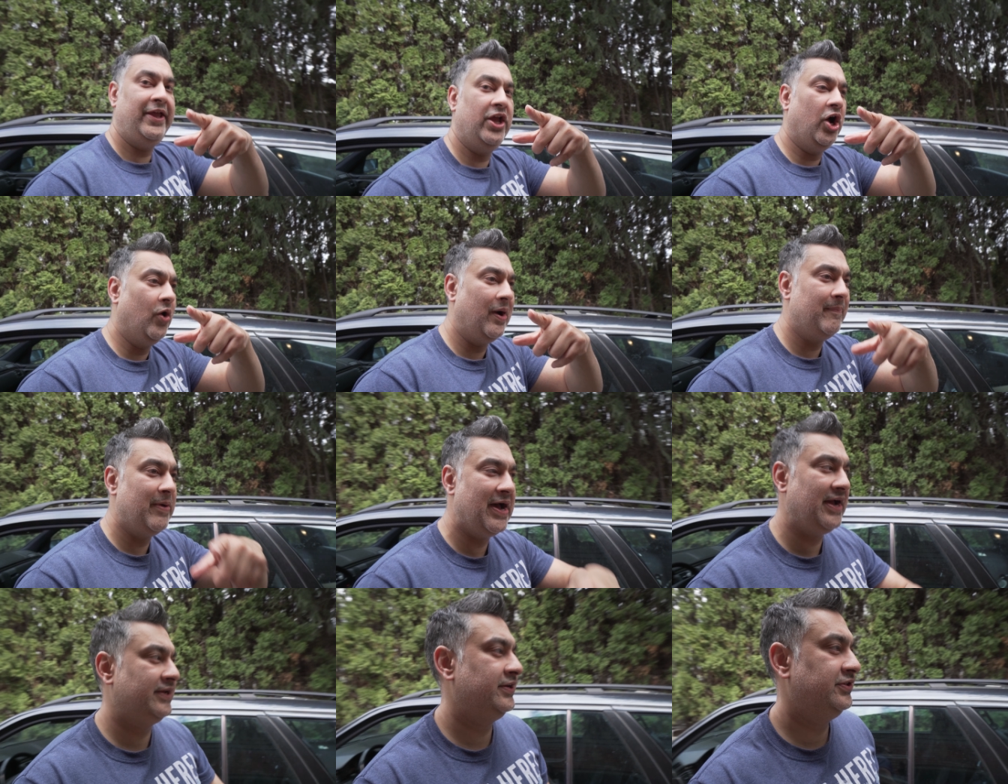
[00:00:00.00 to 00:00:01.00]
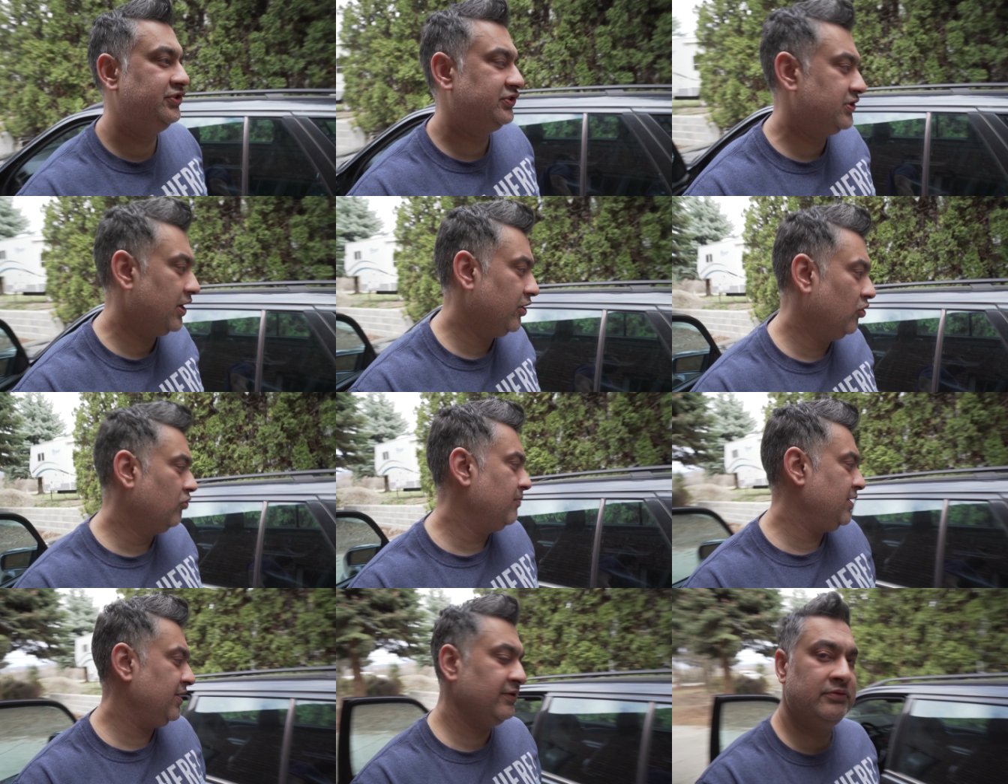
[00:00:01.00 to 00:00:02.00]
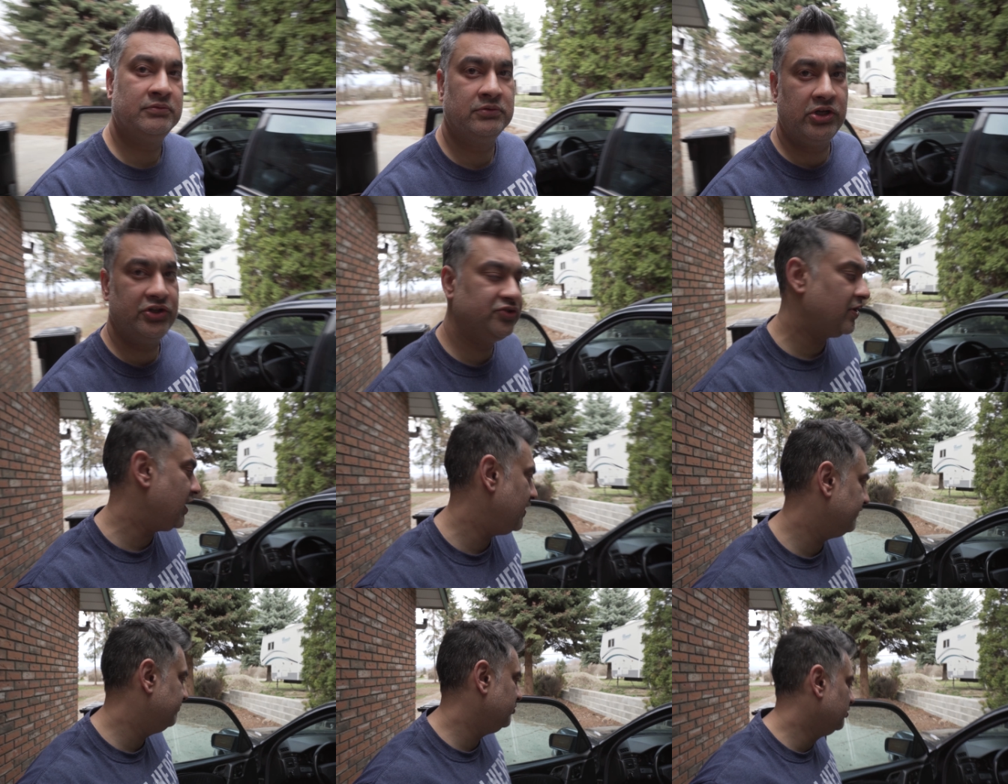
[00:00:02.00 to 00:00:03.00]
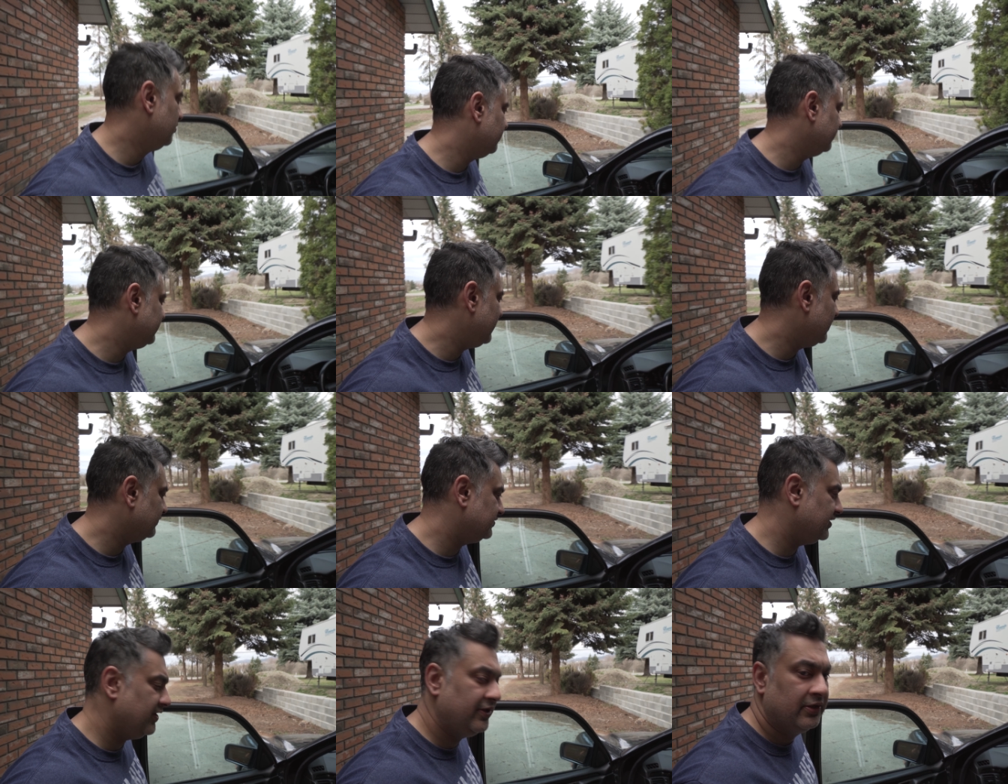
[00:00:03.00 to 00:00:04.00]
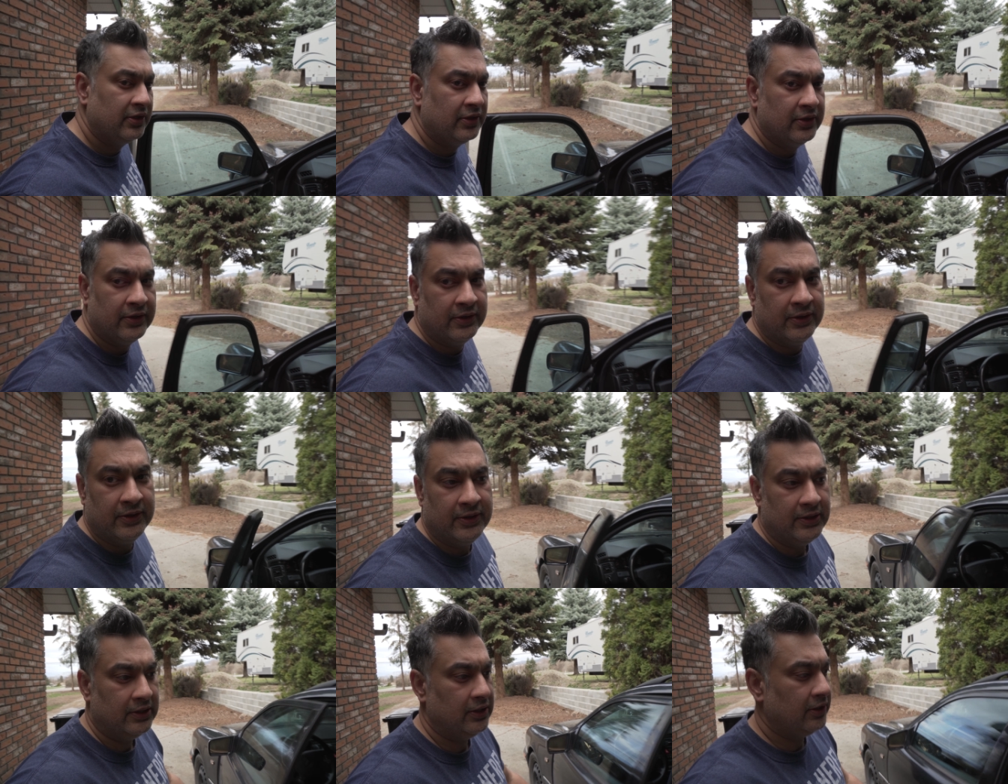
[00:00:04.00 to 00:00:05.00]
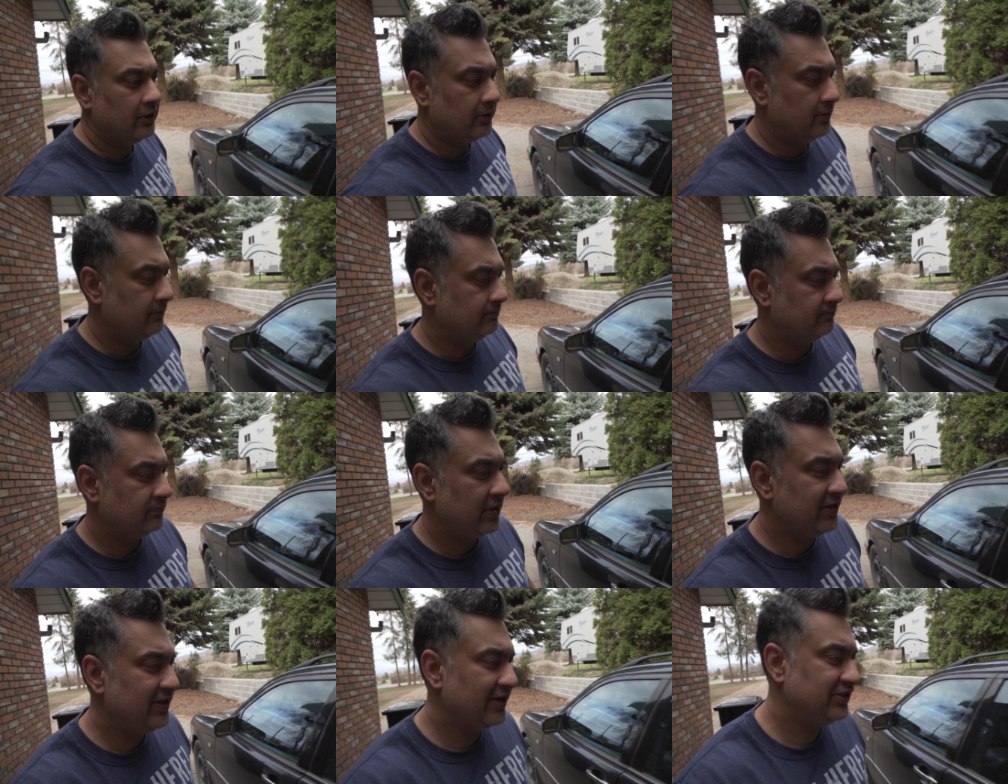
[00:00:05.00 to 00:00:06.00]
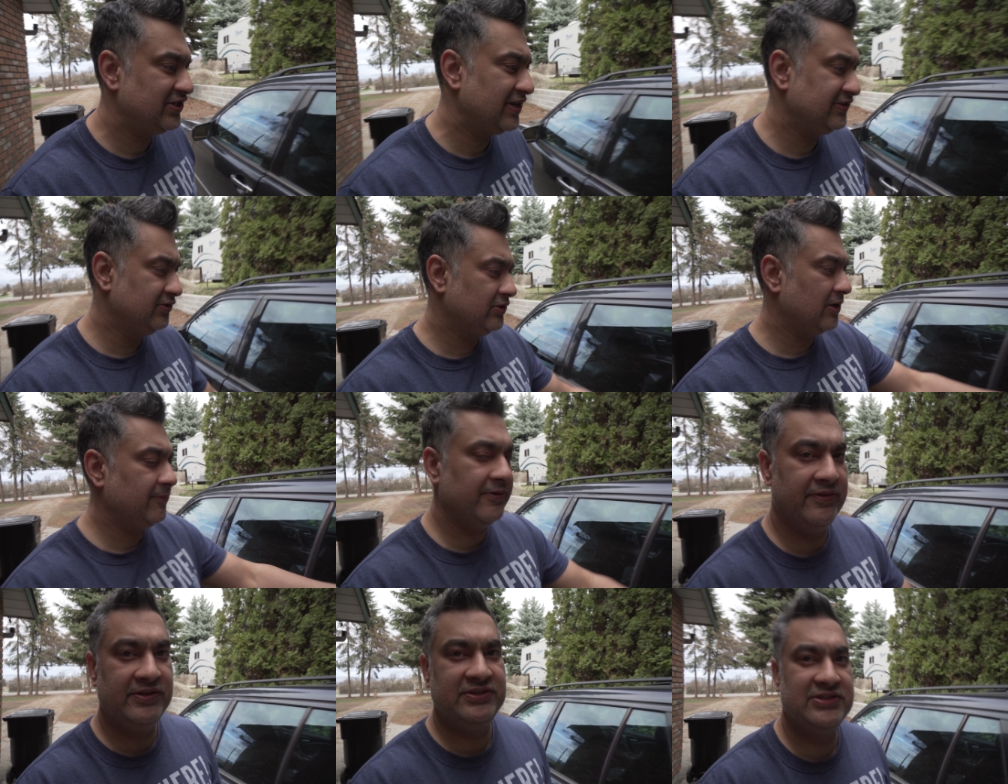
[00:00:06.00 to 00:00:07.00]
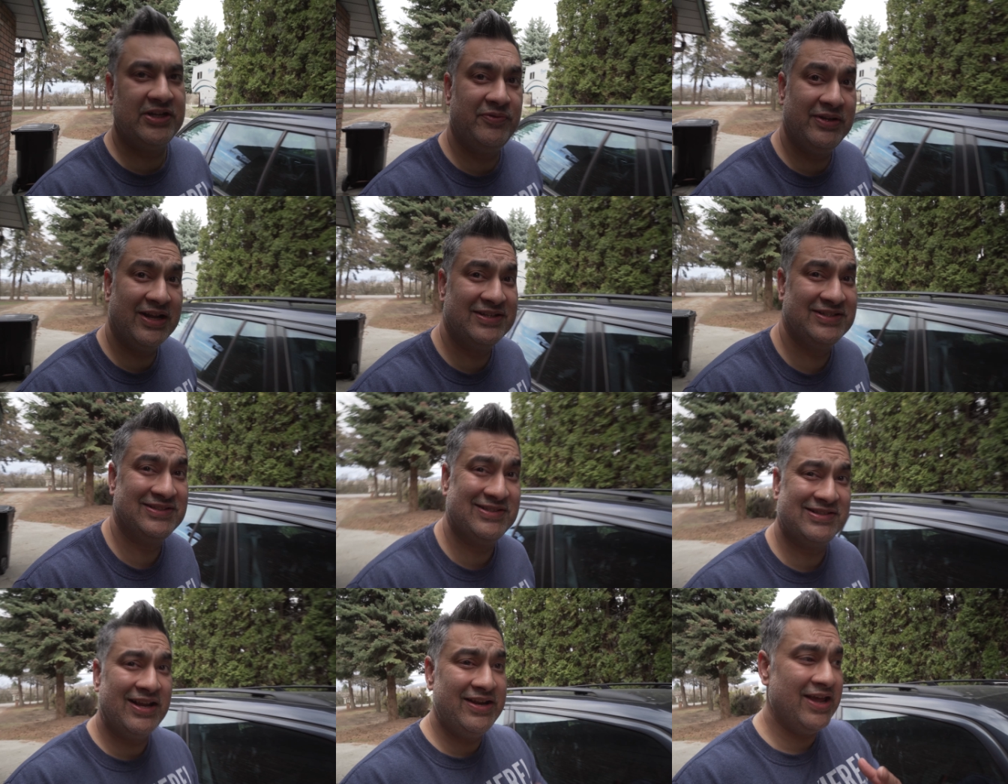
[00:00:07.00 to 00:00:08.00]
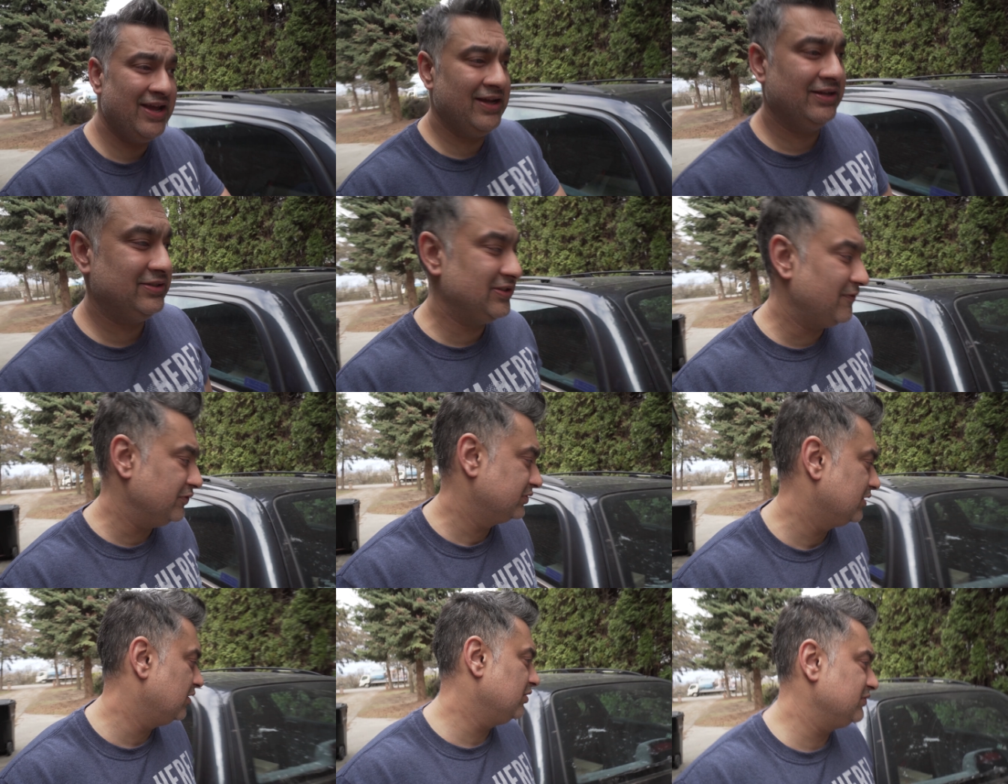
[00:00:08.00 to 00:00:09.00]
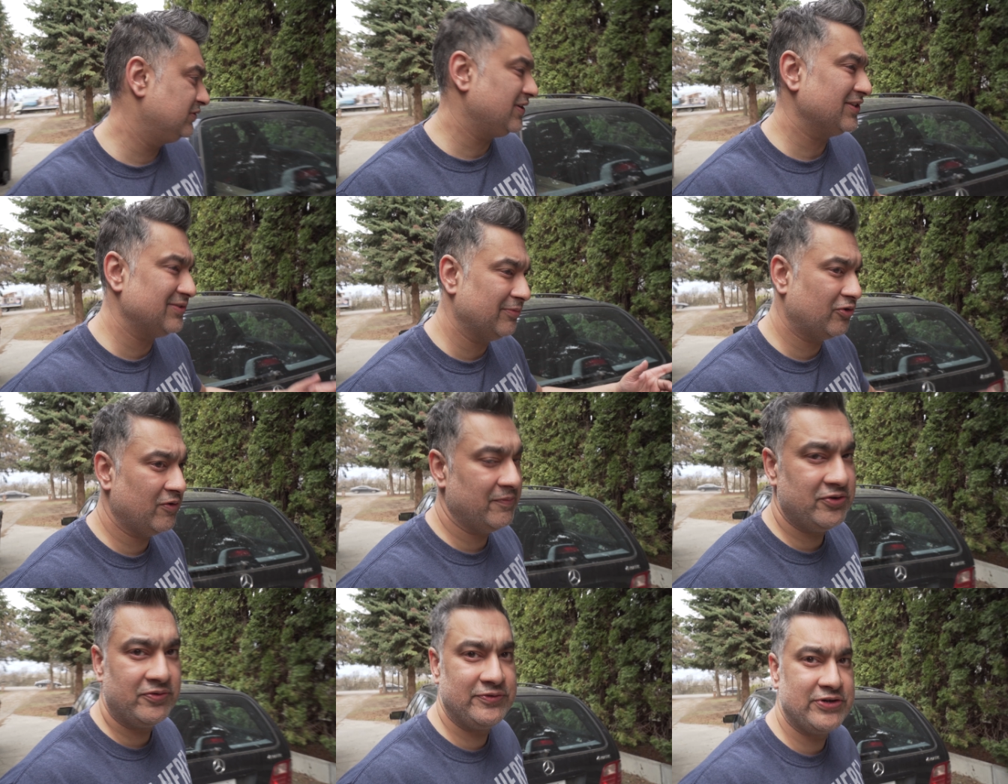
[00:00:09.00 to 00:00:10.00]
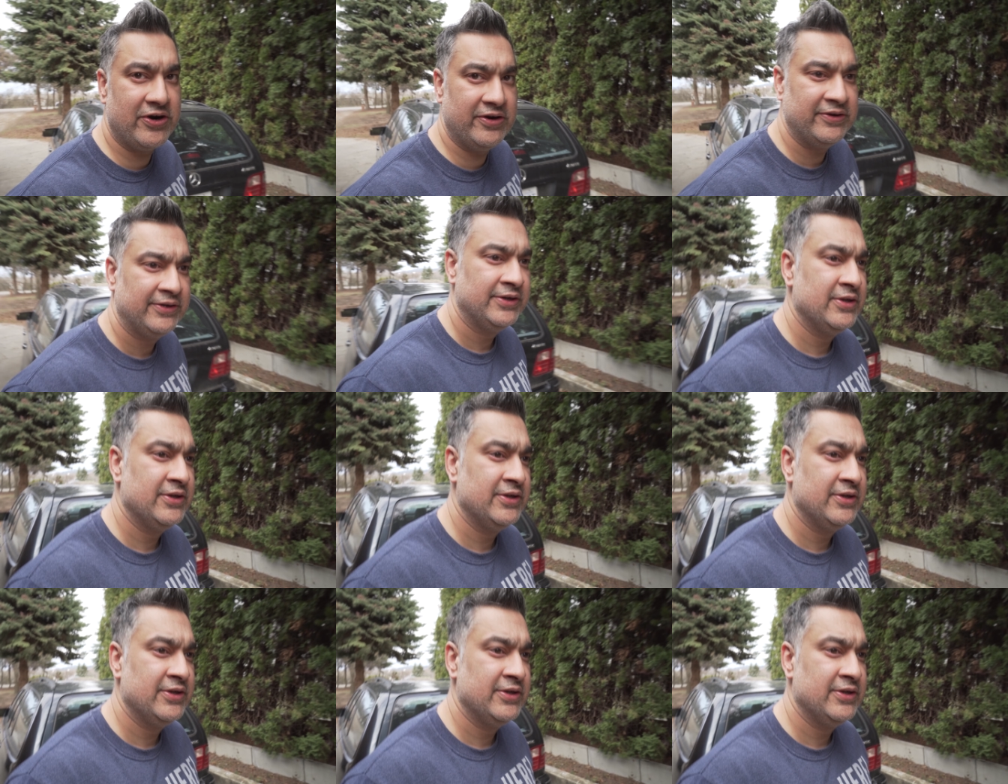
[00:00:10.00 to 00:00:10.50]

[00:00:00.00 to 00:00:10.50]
Hey yo, I'm back. Just got home, man. Good drive. Beautiful day out today. Um, I didn't get a chance to do a couple of things, so I realized it's a Sunday and stuff was closed. Got some equipment to return.